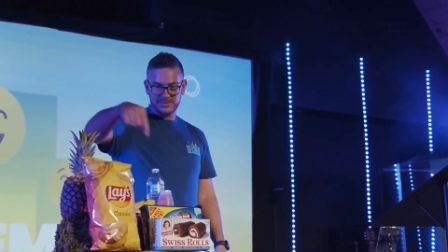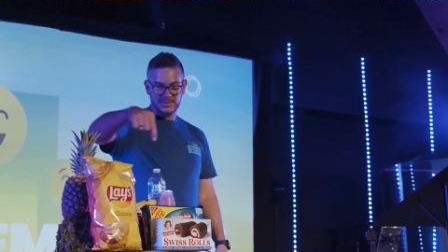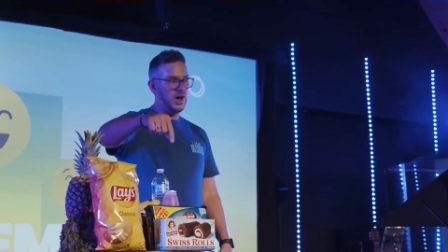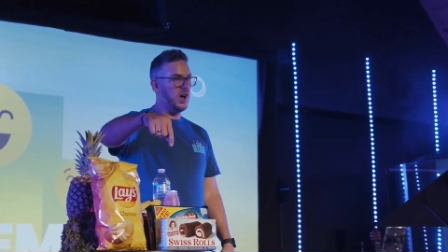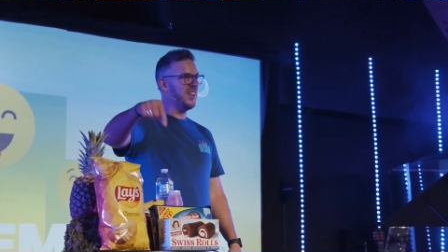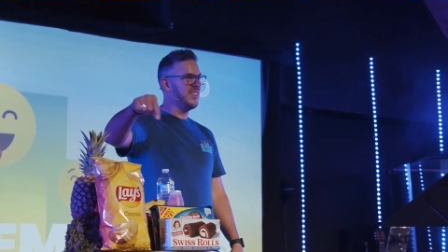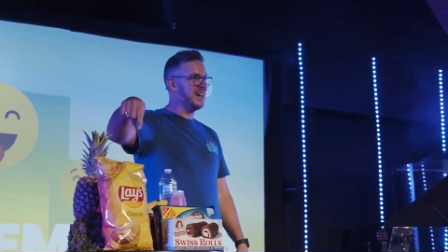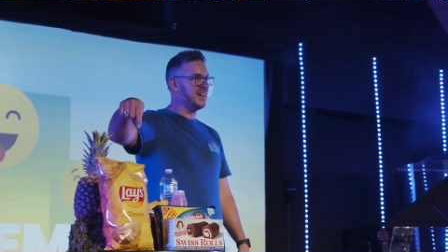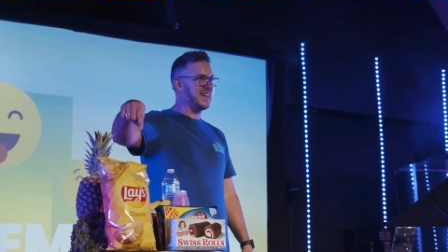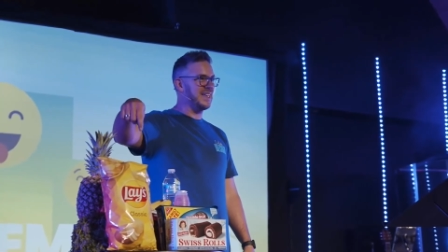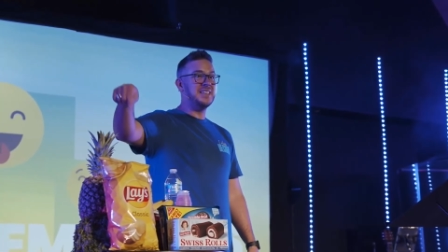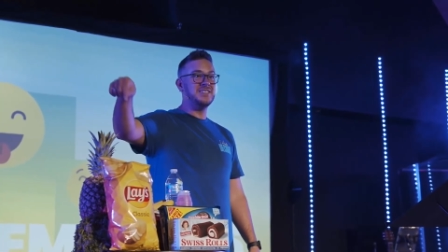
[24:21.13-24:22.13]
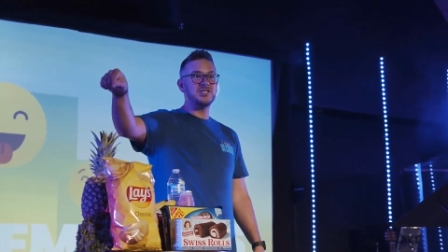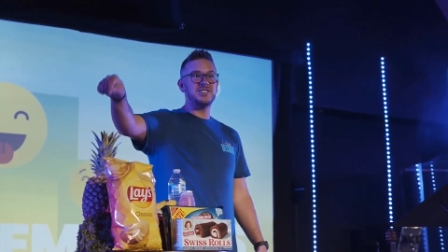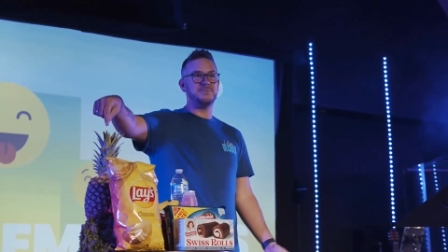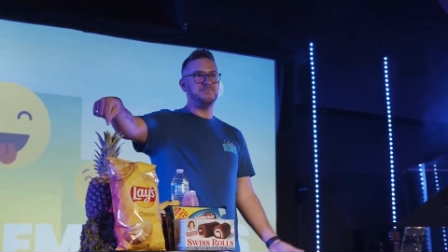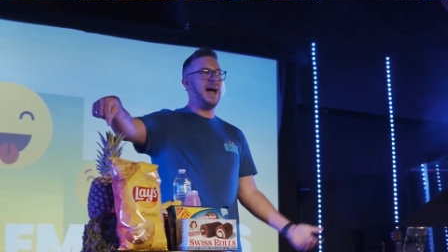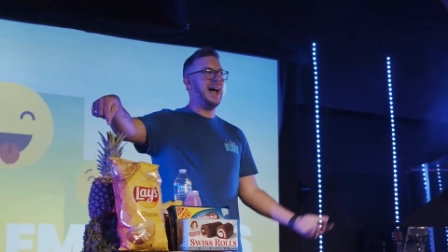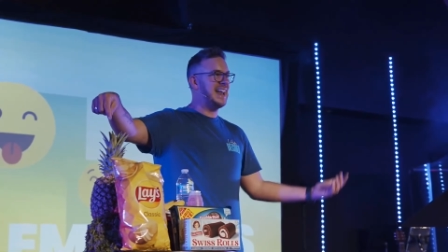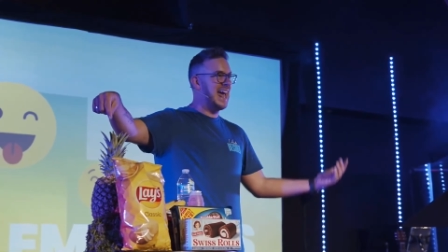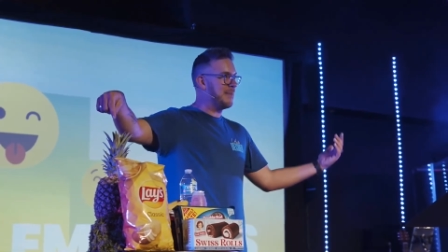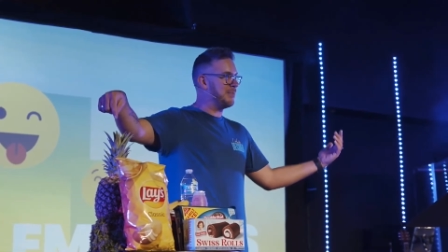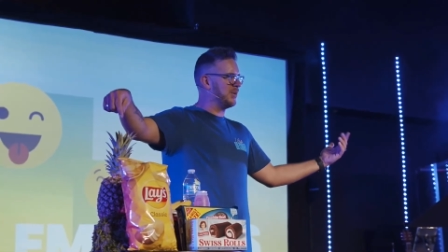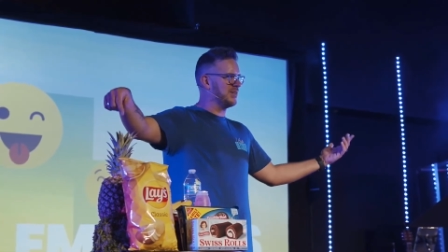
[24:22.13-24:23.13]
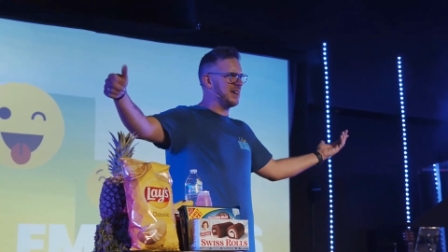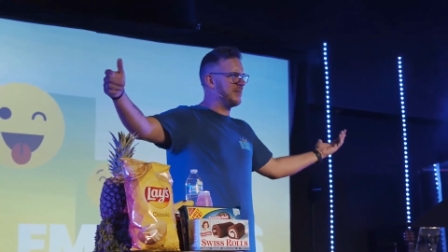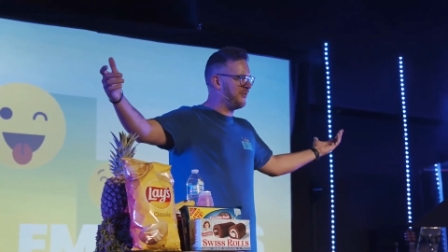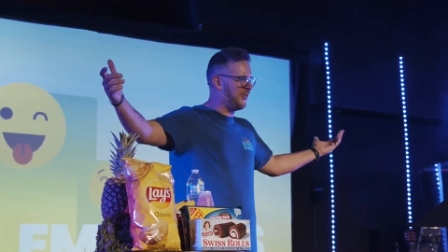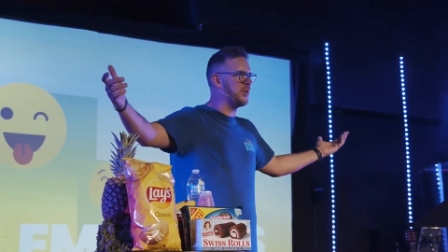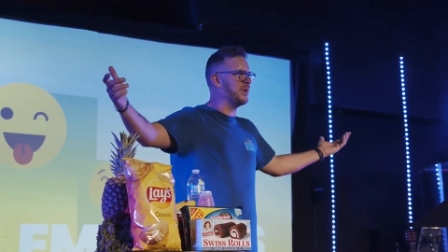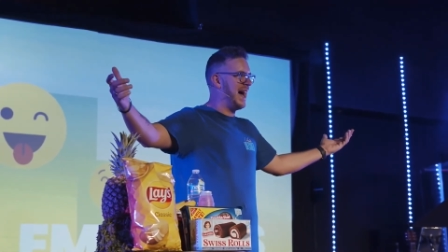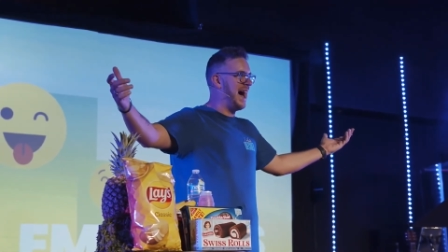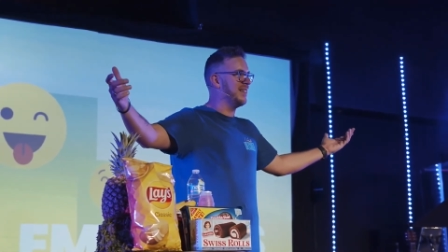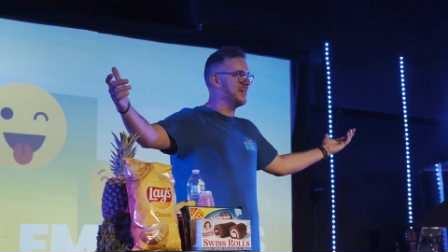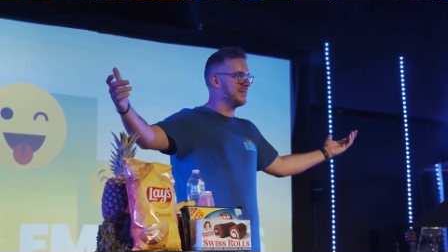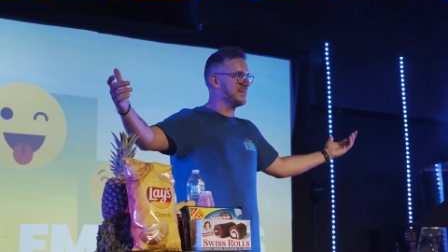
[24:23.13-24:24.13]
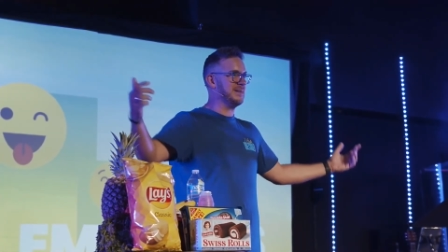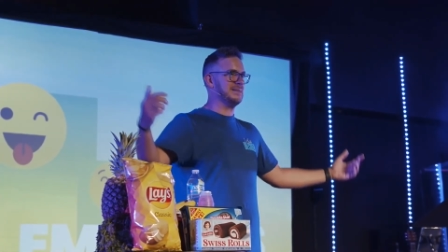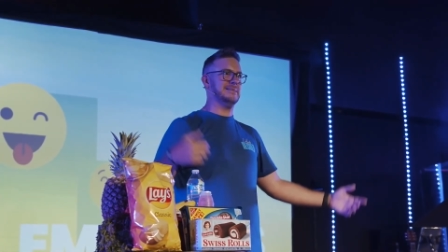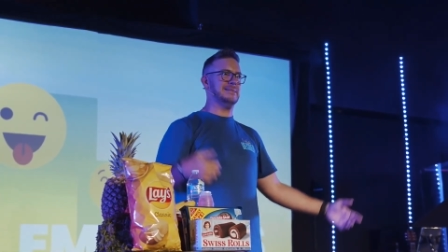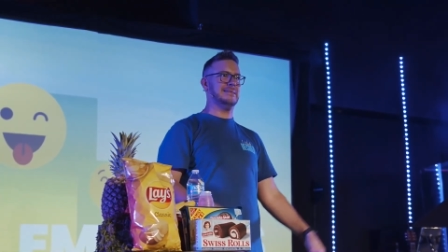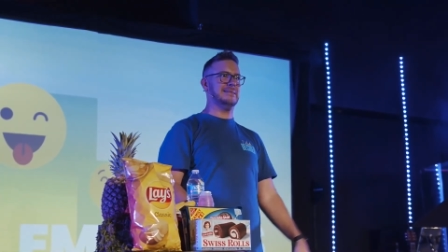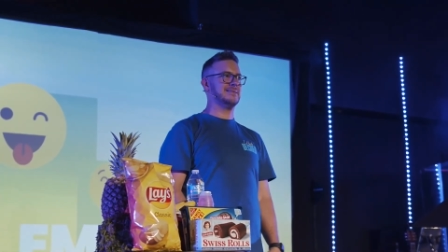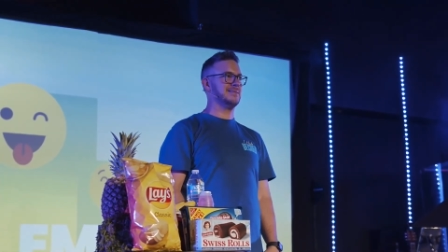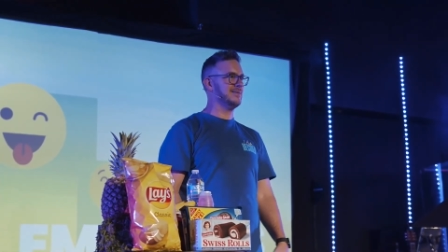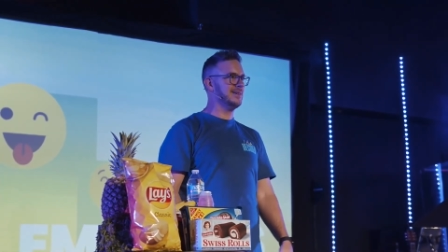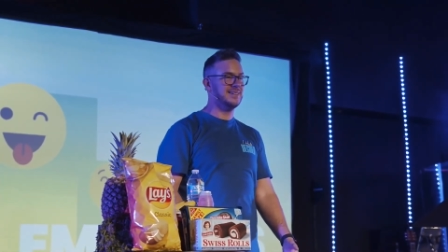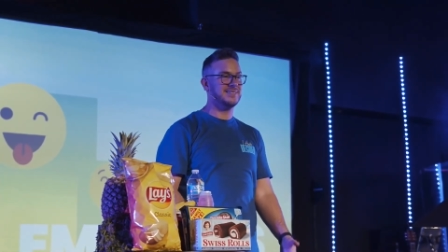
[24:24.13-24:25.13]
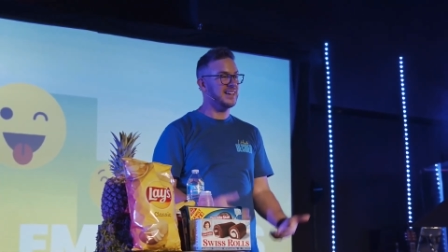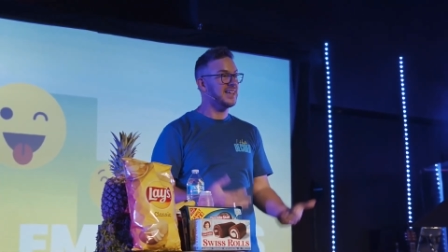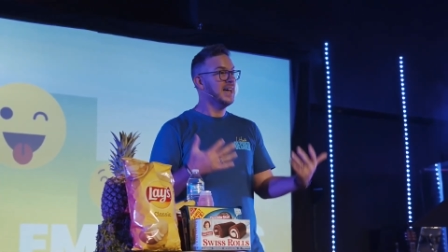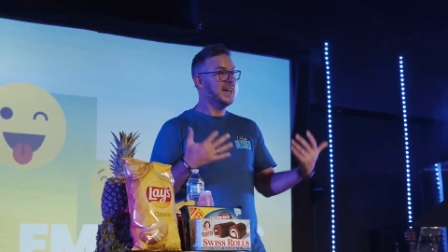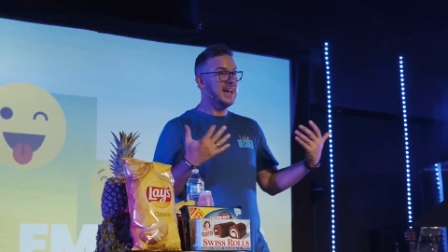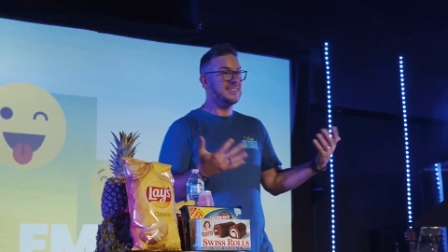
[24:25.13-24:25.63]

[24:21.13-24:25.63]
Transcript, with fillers: All this. I think just this pineapple was like $4. I'm like, geez Louise, like it's